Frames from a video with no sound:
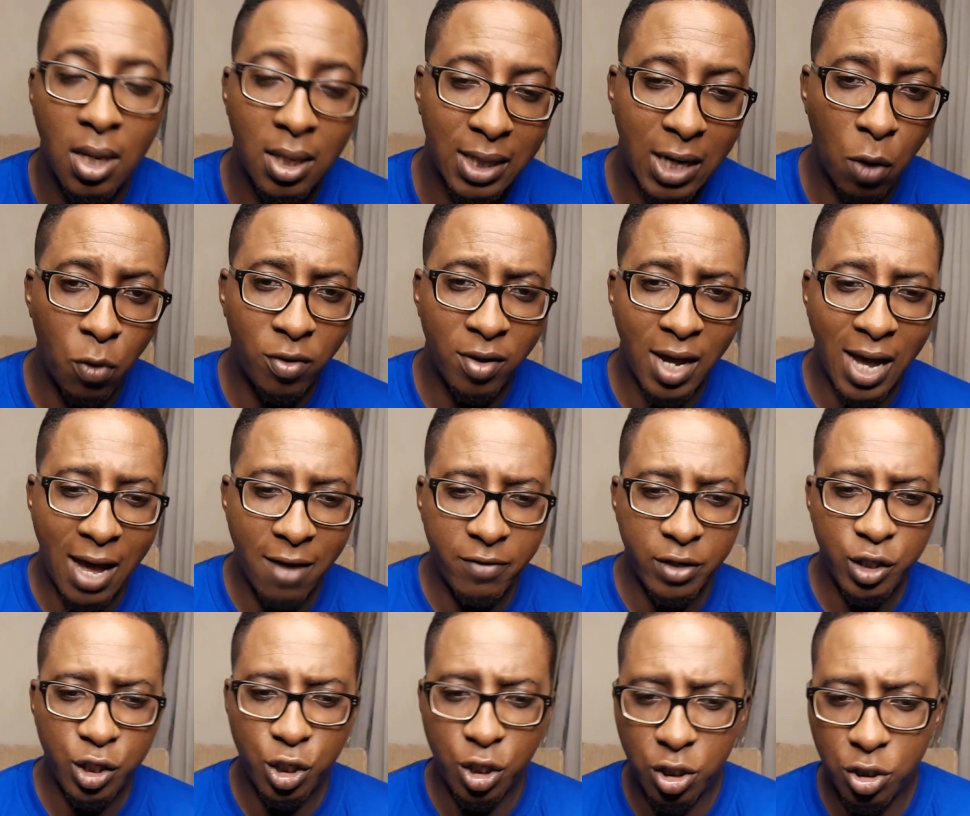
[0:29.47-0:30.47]
Now, you're
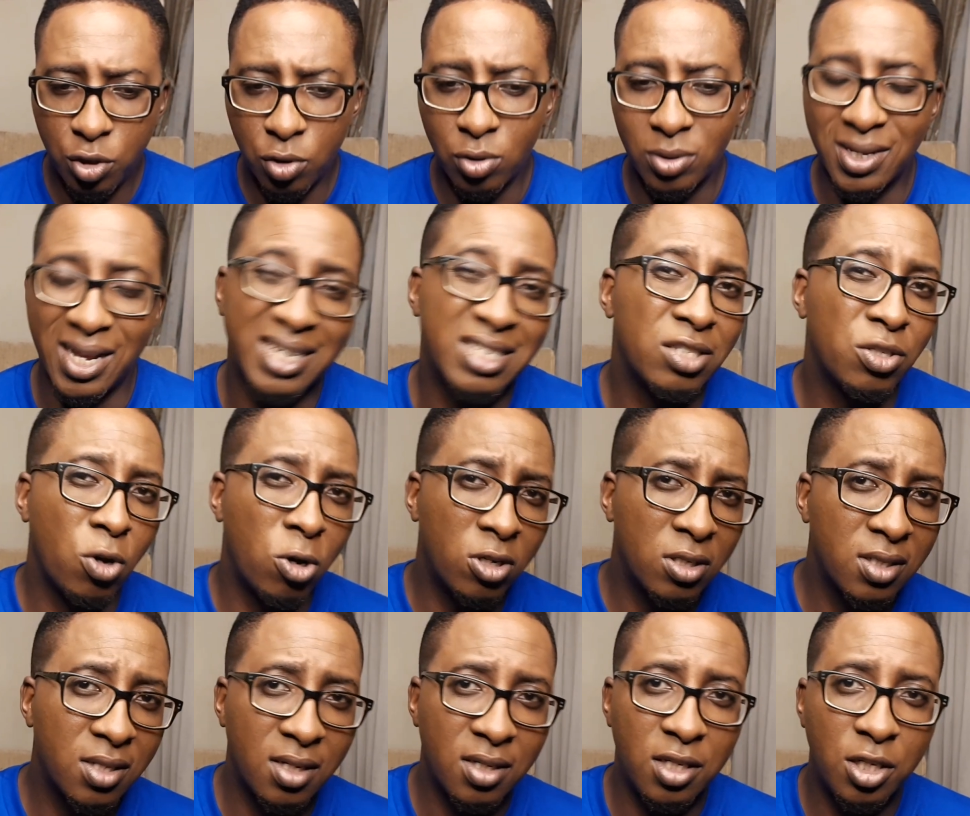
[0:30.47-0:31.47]
having issues, that is
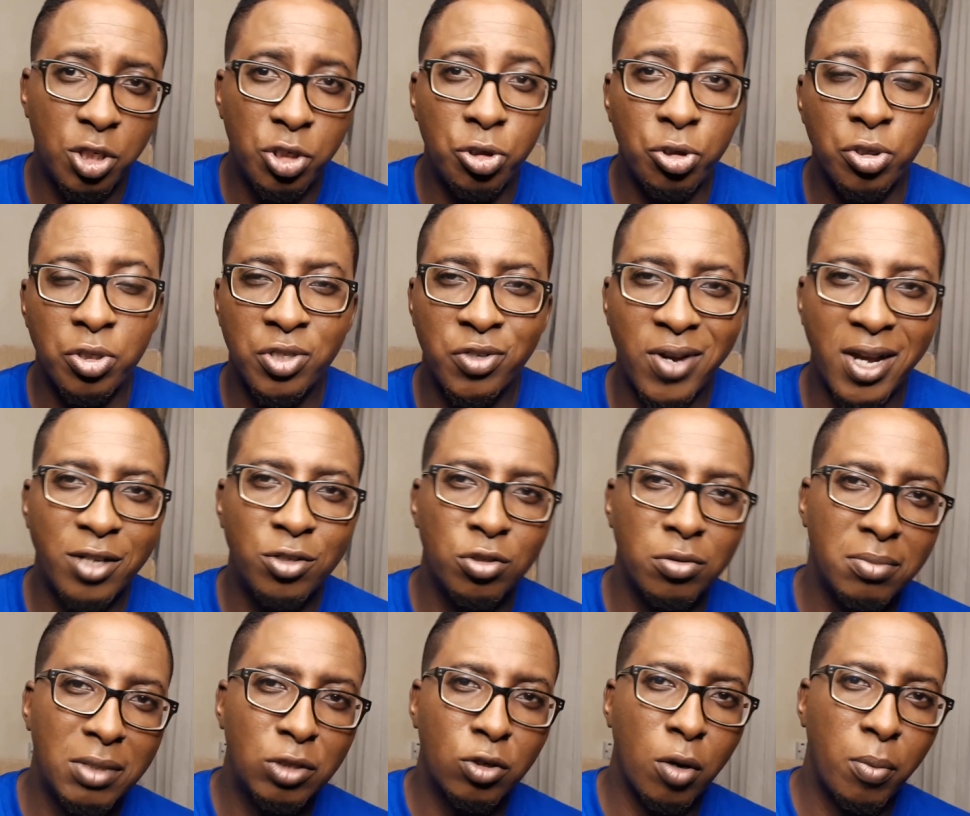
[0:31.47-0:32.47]
constant issues, trying to
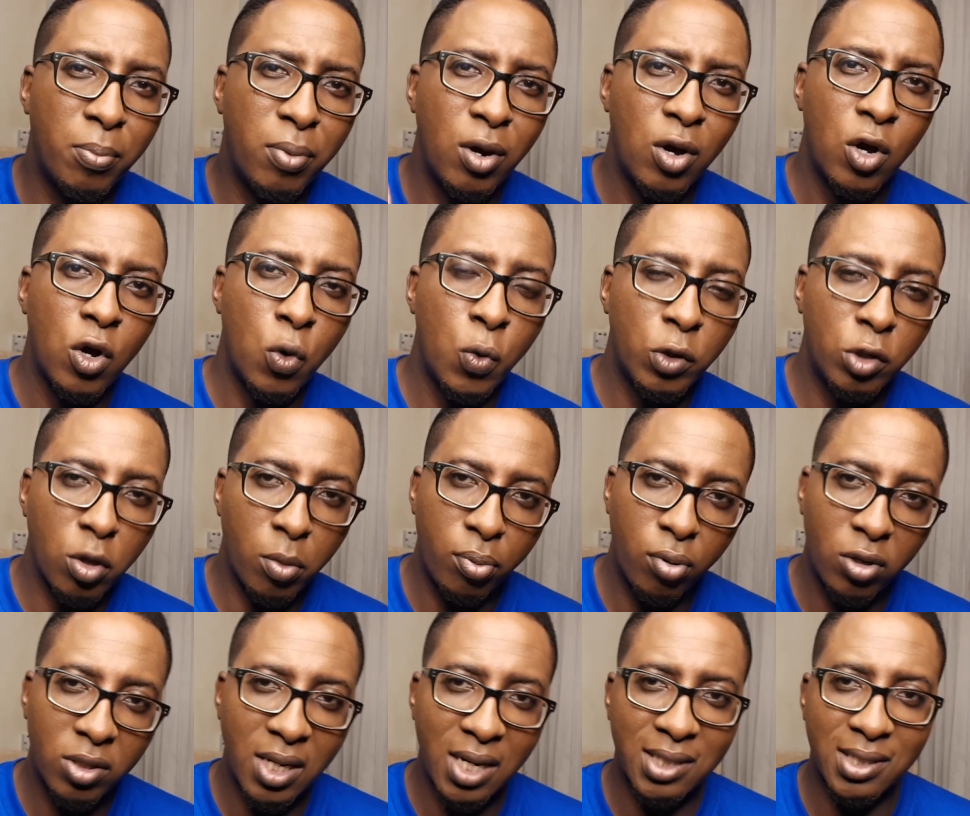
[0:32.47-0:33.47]
meet up with your
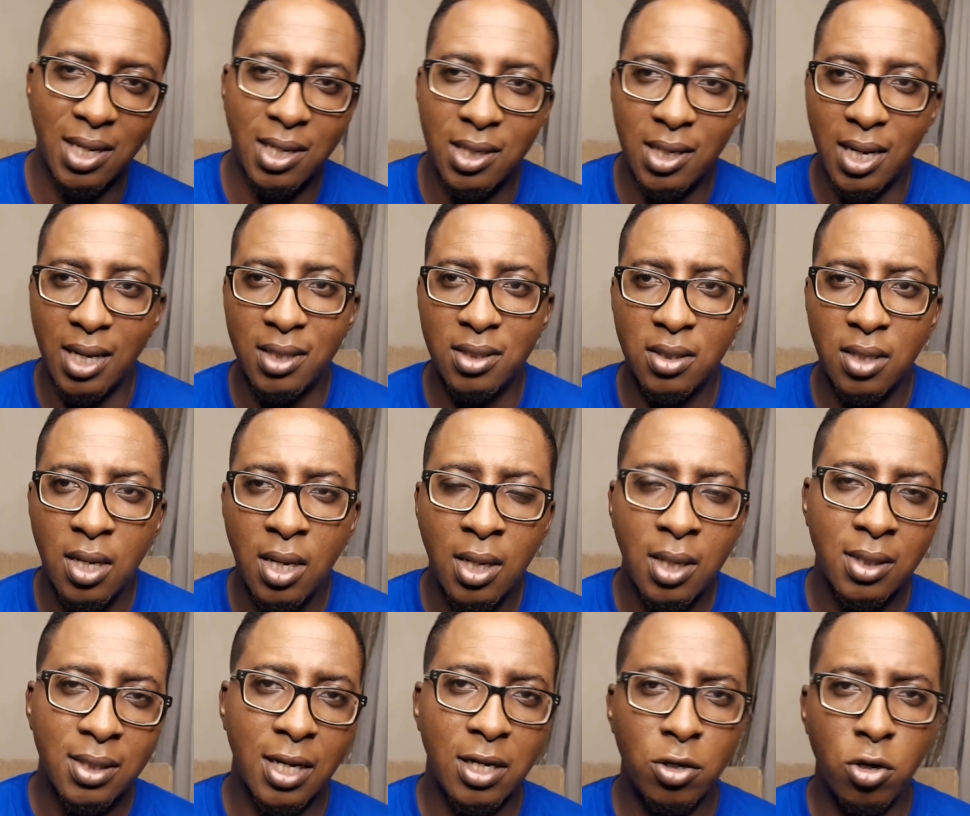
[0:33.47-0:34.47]
project deadlines.
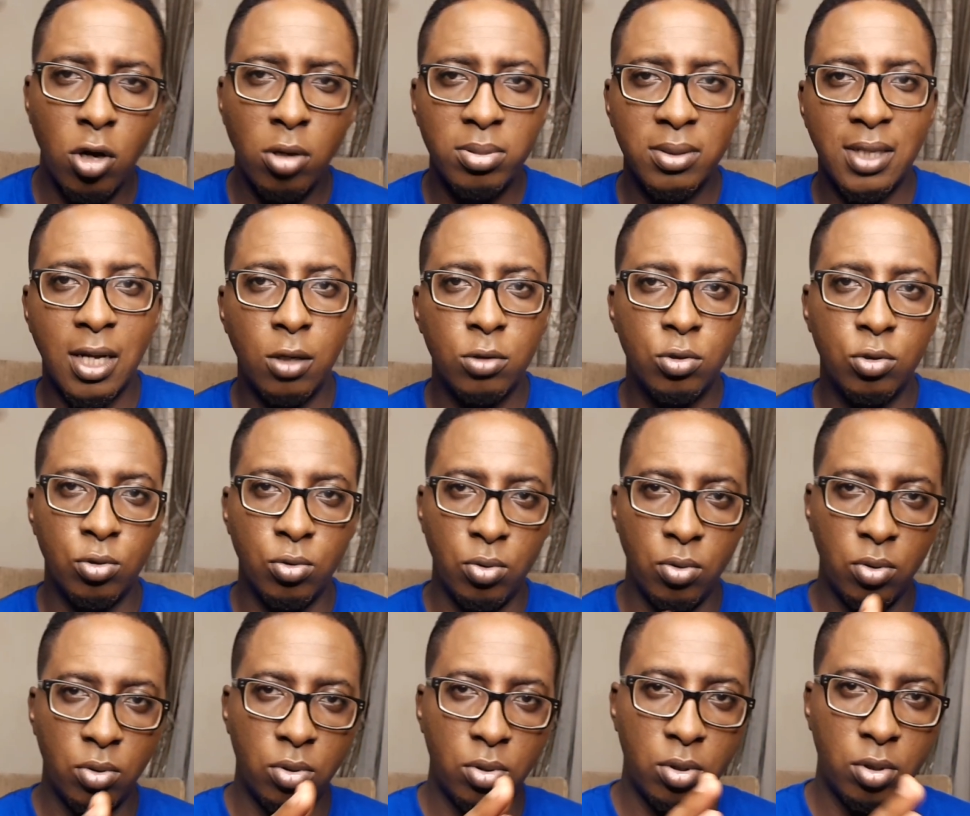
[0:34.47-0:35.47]
Then it comes down to
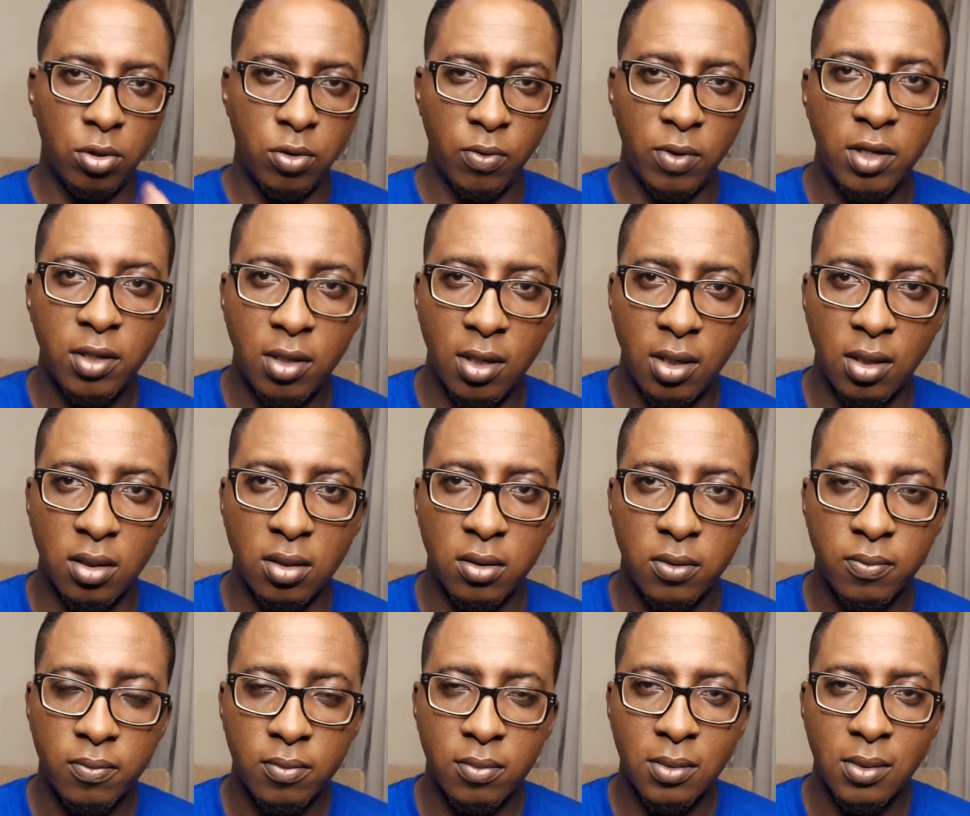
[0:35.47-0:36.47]
3 things:
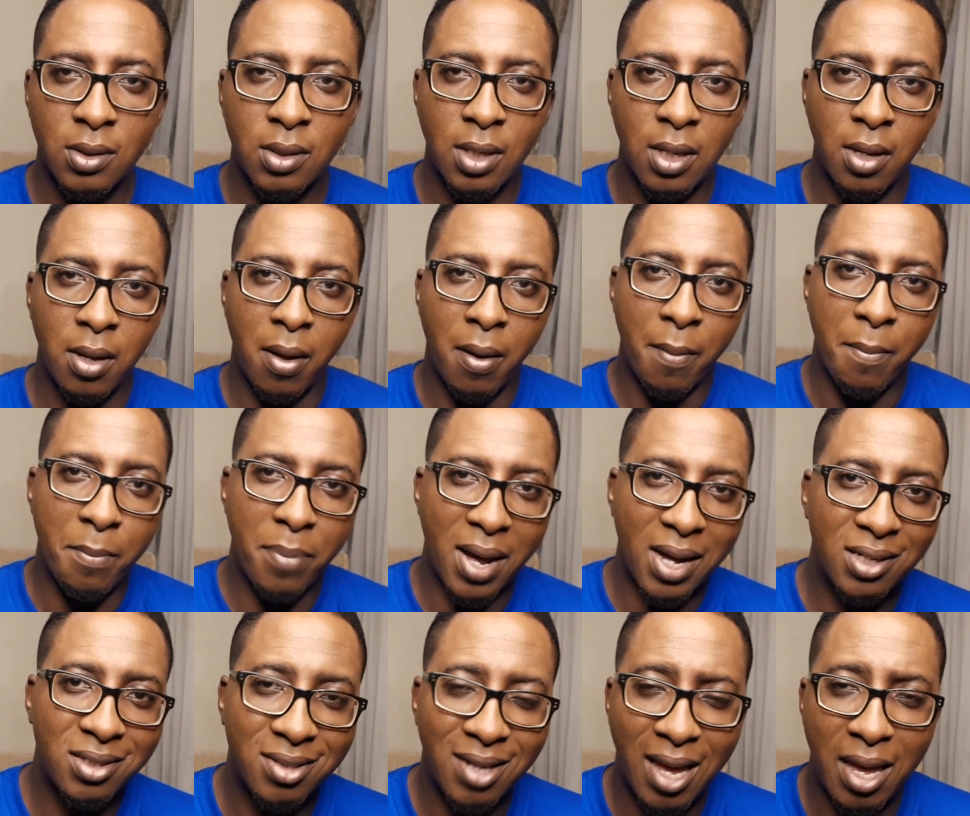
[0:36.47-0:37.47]

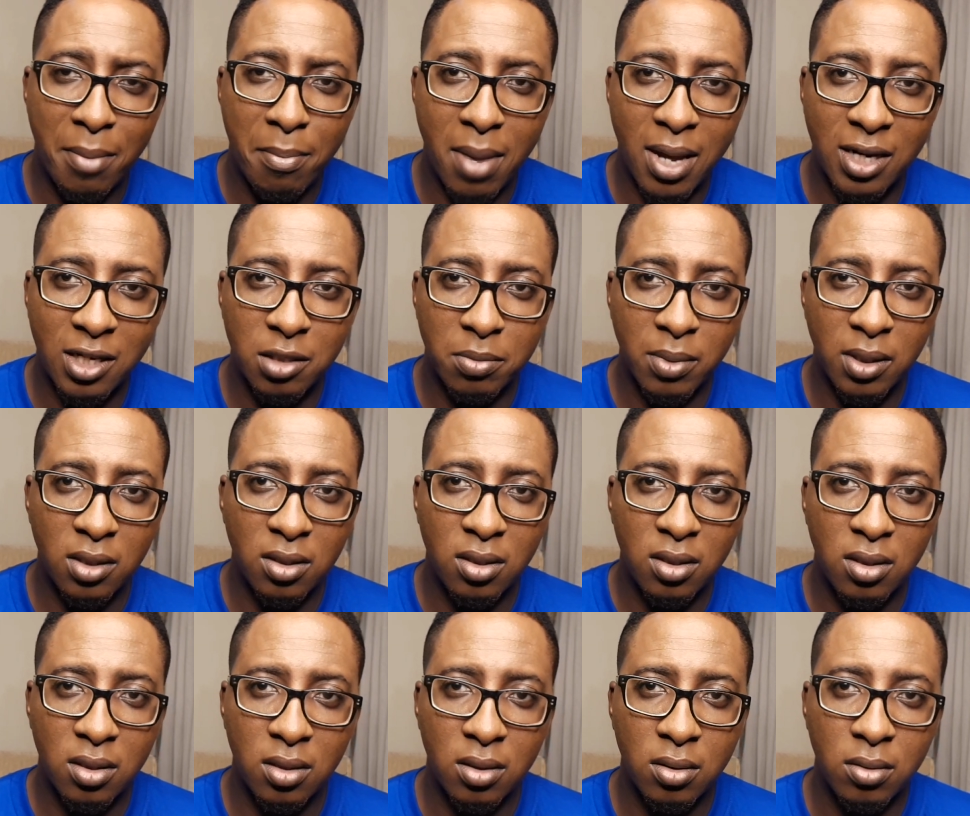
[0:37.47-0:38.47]
bad time management,